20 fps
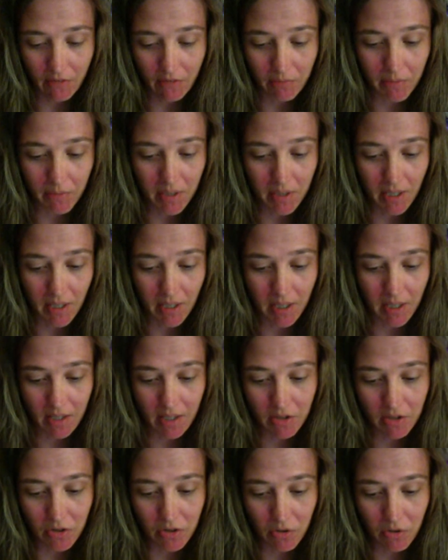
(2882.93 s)

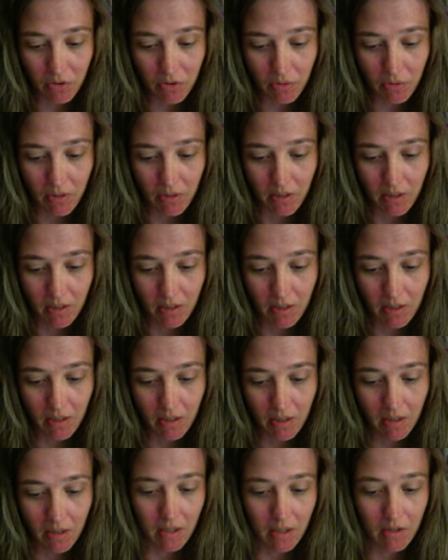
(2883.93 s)
because you
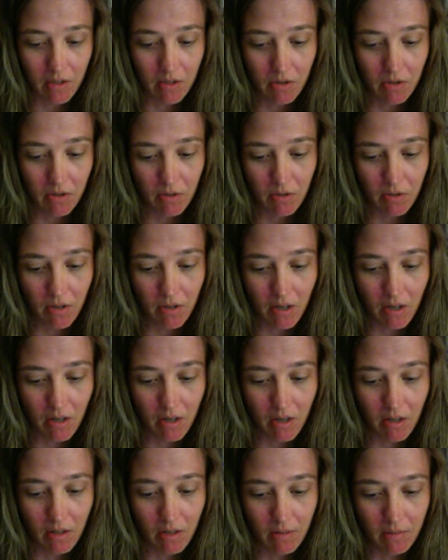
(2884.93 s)

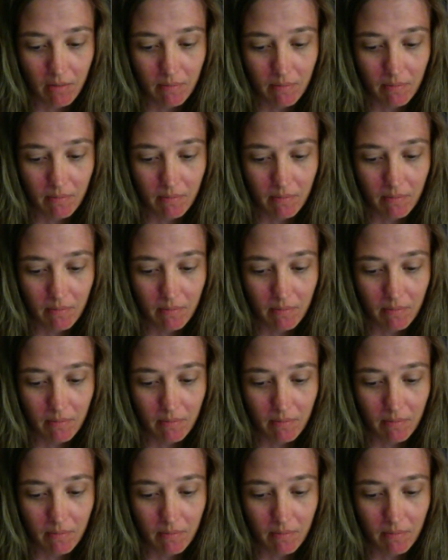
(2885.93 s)
are